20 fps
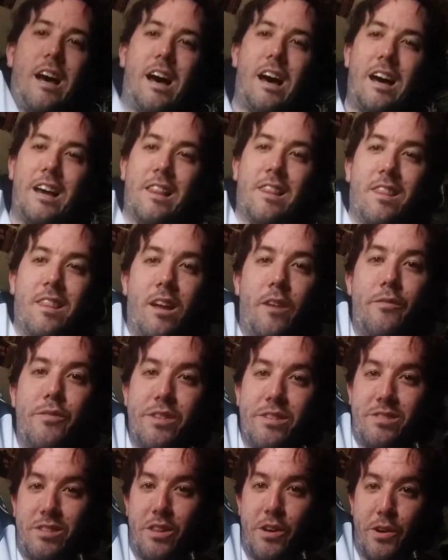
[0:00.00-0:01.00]
I love
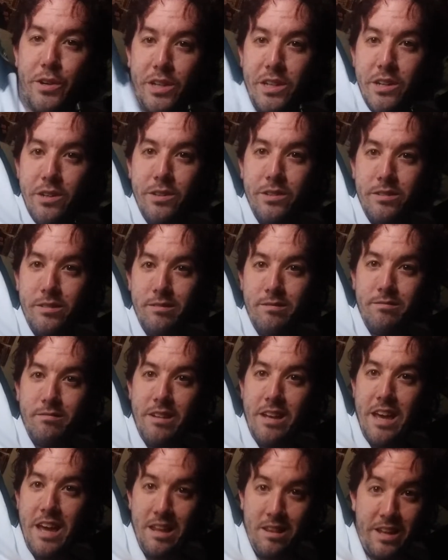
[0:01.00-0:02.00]
this logo.
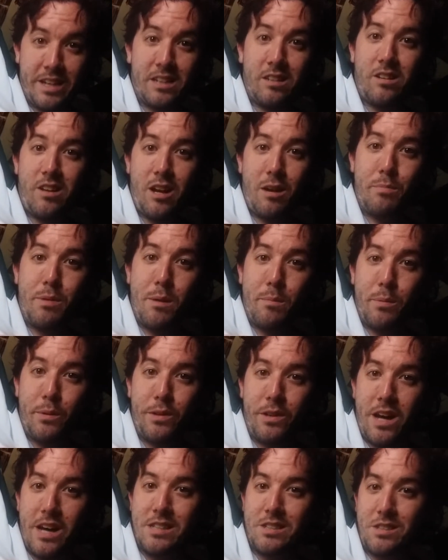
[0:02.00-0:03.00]
And like a lot of
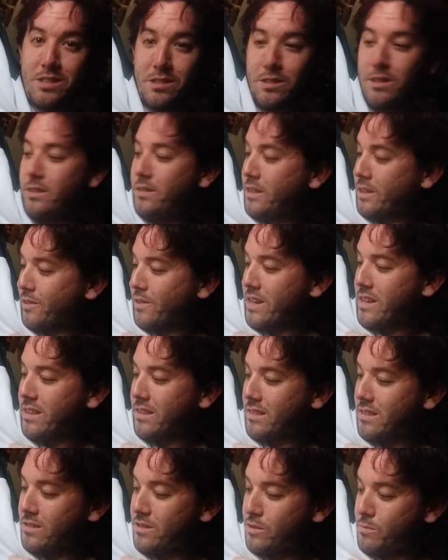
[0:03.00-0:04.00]
people, I still agree that
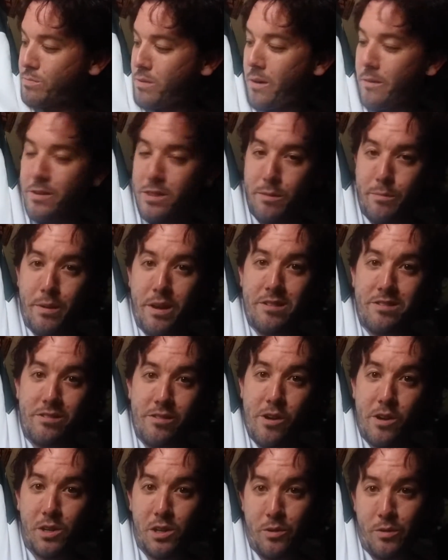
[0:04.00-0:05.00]
this is probably the best
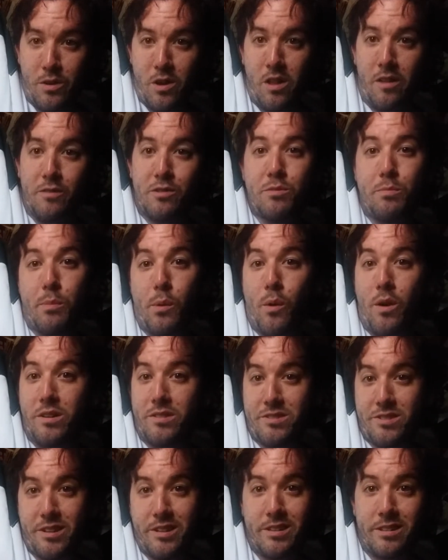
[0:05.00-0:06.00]
logo in all of
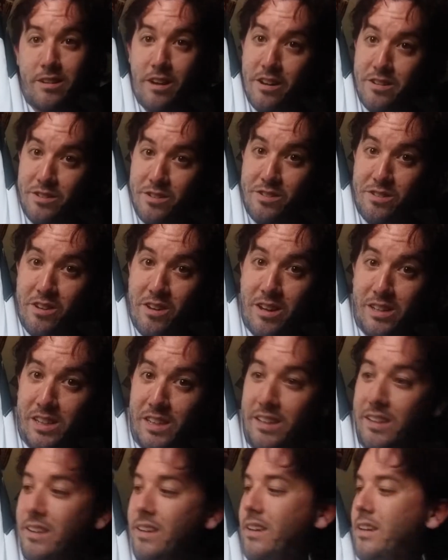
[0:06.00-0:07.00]
sports, not just hockey.